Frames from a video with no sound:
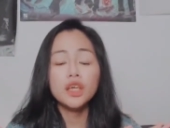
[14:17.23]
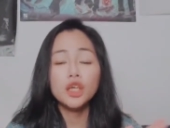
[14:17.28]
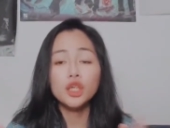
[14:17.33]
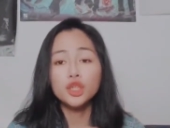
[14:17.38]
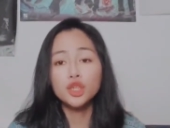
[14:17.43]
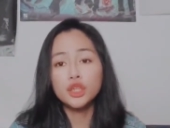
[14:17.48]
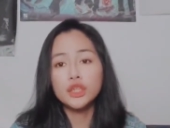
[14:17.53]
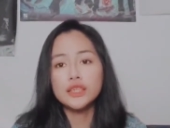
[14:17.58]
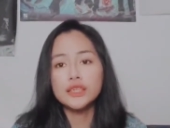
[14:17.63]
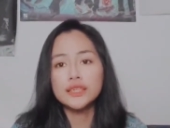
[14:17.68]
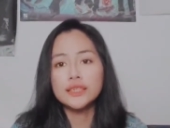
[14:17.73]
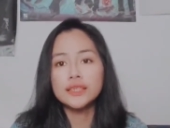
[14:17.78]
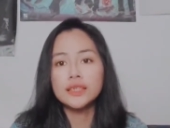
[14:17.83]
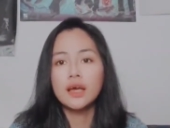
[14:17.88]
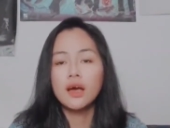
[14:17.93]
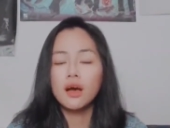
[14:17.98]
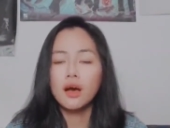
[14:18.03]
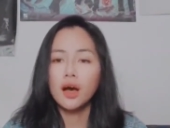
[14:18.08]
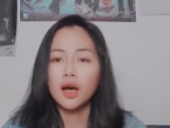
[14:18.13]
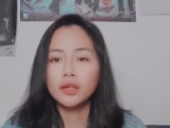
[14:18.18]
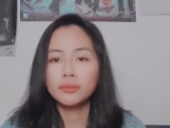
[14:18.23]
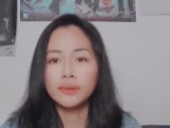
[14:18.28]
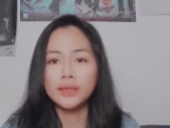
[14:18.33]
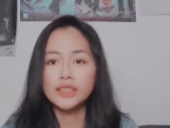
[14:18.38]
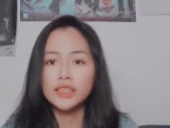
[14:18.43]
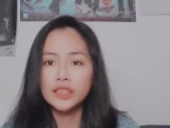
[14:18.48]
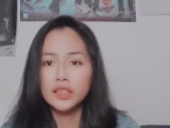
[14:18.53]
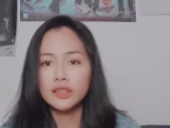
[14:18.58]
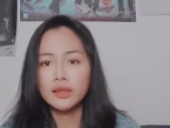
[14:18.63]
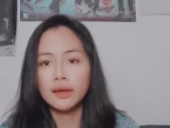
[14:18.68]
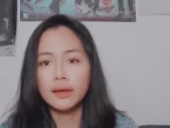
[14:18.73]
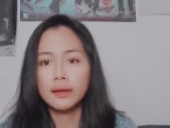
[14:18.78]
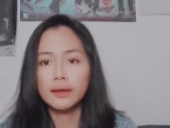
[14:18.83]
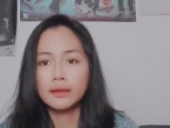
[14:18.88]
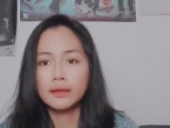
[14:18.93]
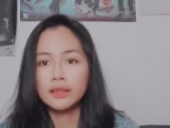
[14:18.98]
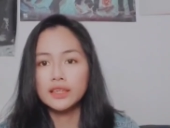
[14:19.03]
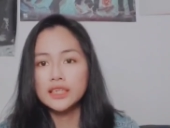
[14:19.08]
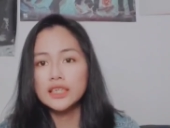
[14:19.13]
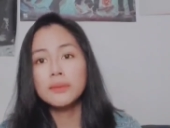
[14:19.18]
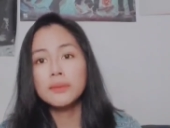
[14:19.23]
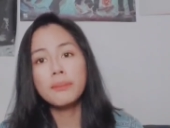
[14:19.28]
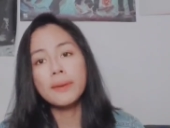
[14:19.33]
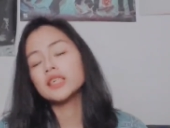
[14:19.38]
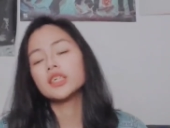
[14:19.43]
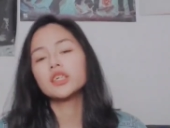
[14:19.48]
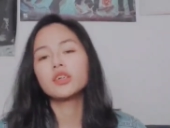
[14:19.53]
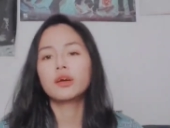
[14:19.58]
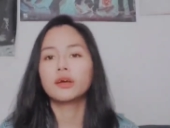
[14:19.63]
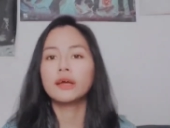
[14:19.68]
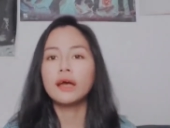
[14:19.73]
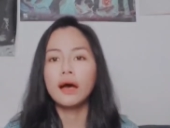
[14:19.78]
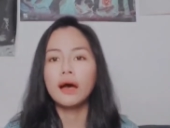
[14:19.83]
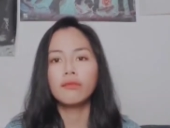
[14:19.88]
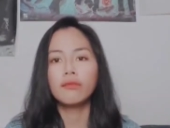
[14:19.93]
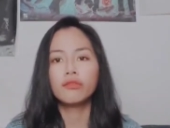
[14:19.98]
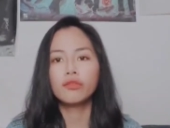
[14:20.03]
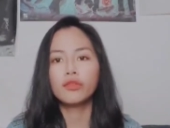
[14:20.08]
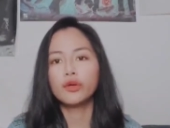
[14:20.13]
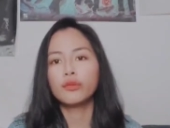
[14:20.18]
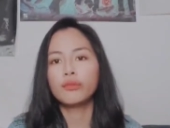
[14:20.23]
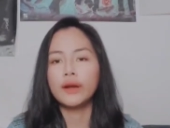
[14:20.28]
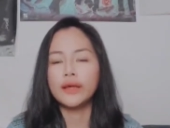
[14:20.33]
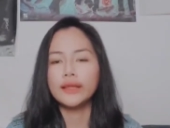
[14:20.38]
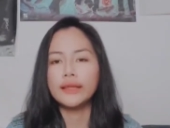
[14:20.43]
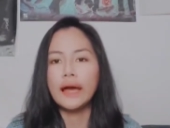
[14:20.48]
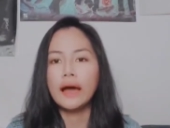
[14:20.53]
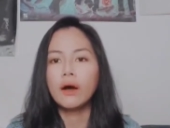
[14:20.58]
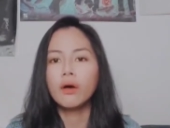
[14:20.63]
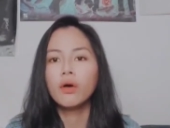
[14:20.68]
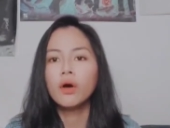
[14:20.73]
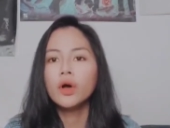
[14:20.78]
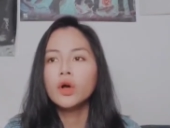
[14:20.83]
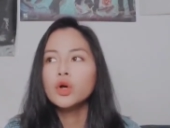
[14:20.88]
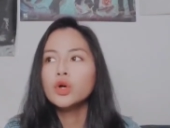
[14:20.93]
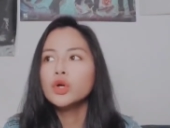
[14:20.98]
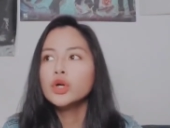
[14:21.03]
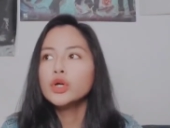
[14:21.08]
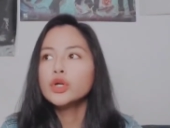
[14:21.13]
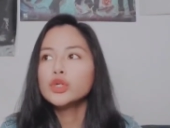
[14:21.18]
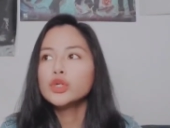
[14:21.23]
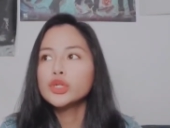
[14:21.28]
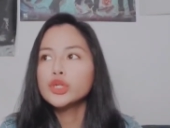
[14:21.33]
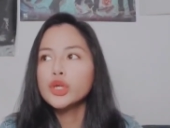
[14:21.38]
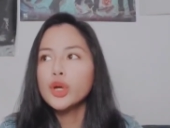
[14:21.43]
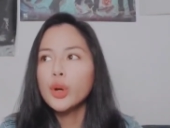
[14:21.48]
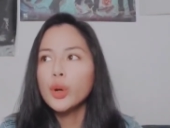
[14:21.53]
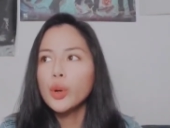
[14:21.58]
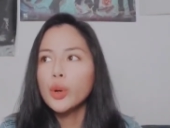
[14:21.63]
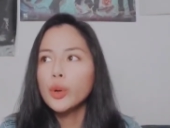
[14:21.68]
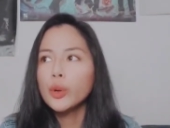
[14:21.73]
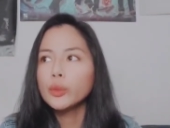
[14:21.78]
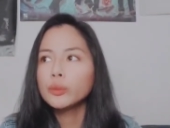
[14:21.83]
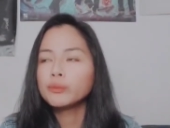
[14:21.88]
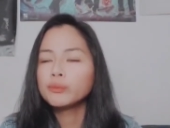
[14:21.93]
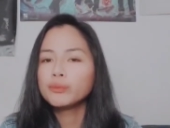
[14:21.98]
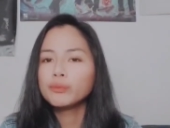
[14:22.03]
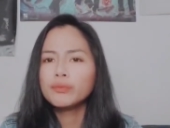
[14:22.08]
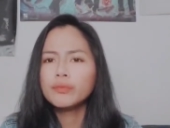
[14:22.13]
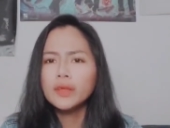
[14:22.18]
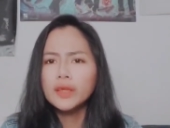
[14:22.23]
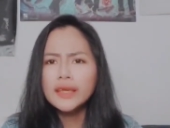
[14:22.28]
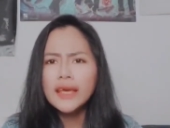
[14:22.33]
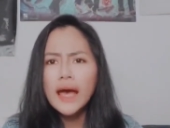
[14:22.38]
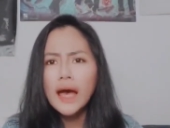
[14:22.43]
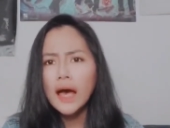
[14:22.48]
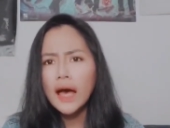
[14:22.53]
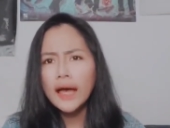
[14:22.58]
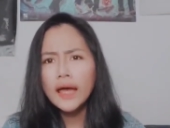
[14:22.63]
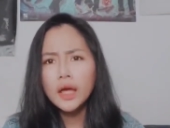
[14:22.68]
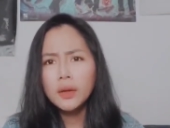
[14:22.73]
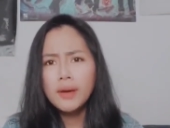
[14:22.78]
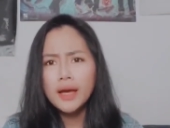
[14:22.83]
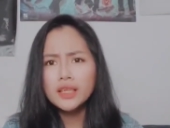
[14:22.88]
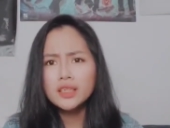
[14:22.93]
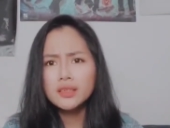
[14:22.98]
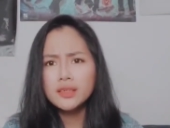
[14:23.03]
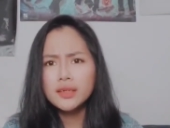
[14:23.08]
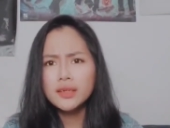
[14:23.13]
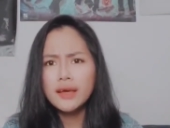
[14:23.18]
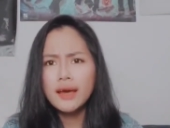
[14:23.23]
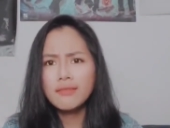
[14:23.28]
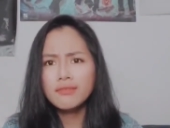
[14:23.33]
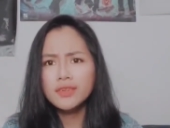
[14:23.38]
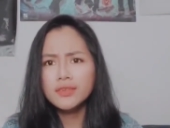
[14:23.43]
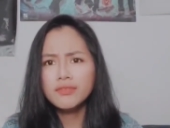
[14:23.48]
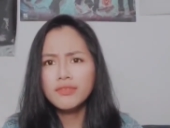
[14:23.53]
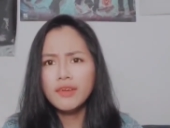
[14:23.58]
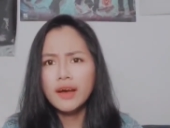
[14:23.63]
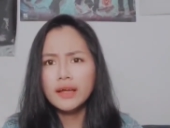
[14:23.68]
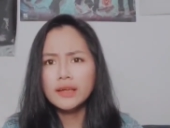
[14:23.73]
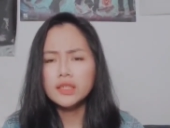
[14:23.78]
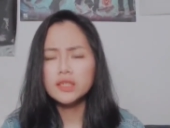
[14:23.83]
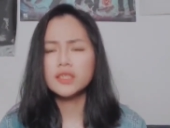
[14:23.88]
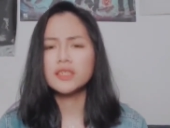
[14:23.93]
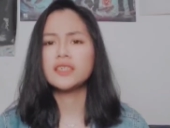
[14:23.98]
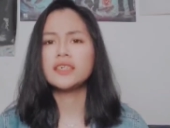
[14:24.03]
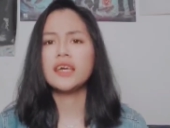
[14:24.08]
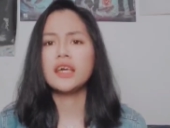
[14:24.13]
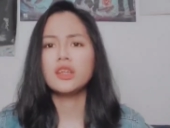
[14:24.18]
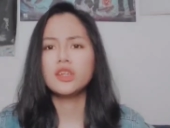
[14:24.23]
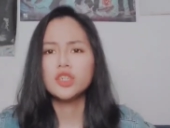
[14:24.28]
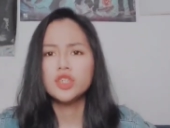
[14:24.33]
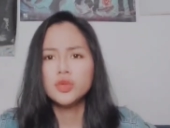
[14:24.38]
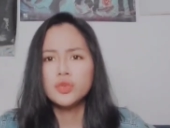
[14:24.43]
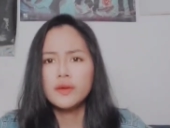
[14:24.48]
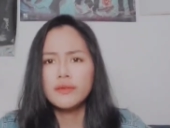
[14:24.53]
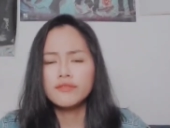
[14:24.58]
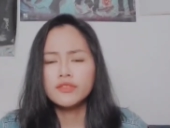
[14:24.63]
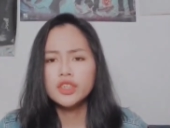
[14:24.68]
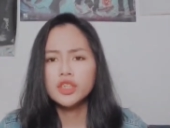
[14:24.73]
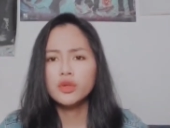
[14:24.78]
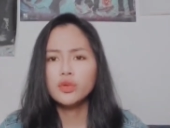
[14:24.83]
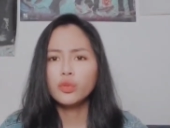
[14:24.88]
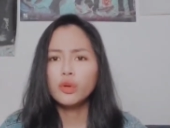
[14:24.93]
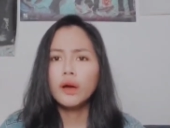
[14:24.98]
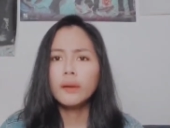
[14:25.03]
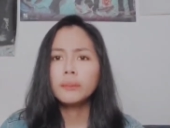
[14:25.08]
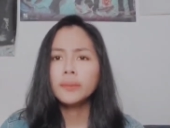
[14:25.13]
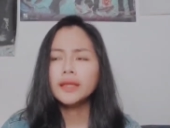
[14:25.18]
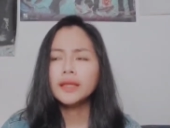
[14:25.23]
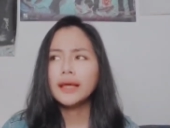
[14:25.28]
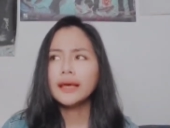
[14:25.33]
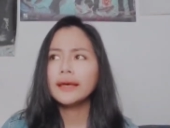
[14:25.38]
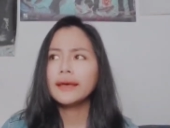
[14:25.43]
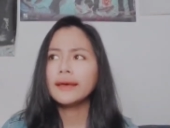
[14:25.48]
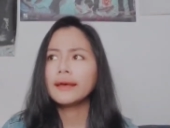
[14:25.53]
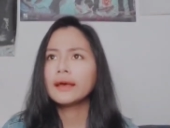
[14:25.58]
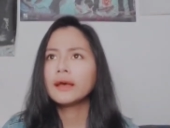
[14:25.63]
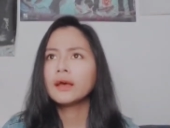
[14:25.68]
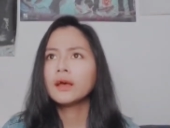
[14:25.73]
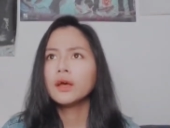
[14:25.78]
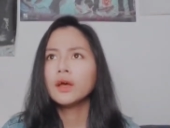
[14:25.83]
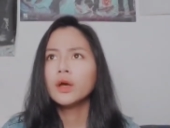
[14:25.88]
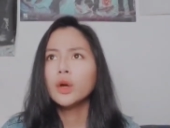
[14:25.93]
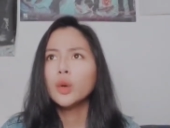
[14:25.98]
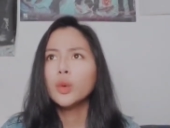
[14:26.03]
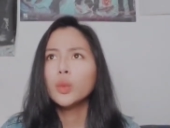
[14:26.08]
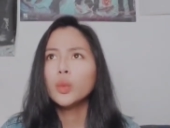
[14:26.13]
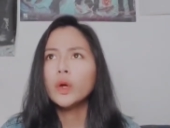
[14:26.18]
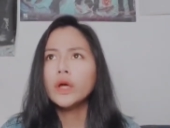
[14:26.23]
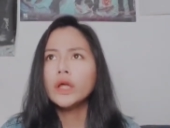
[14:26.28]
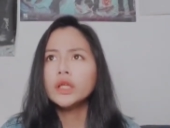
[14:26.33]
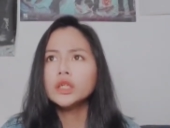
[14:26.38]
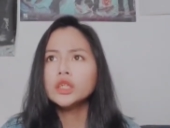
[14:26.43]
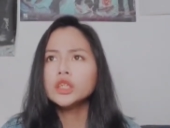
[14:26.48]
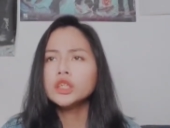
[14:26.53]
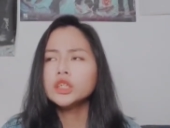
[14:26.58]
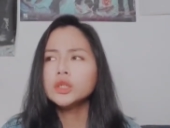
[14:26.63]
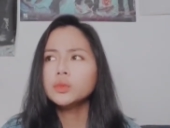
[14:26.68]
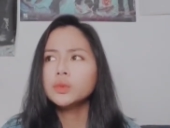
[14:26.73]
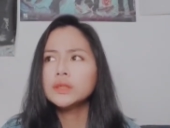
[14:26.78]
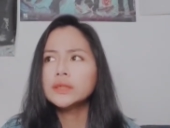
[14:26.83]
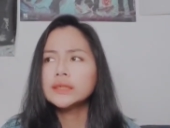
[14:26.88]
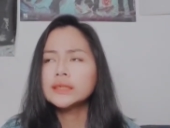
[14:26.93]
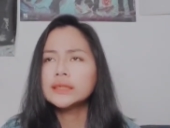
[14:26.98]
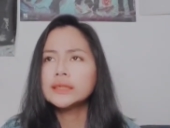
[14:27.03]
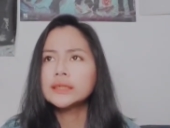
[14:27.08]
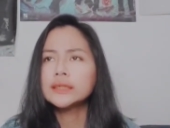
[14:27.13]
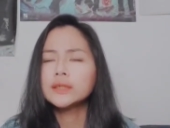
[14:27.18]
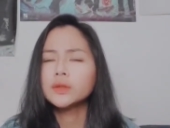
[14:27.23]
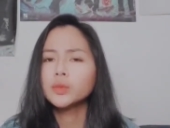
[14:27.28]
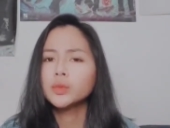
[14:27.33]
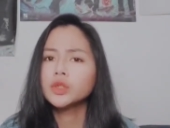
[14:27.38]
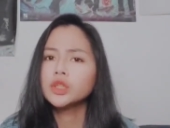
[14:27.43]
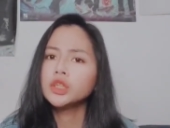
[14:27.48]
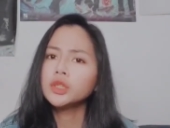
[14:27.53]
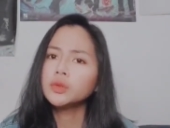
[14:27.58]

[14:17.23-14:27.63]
it's just on my Ticketmaster account for right now. So yeah, I am actually an avid fan of Taylor Swift too. I mean, like when she was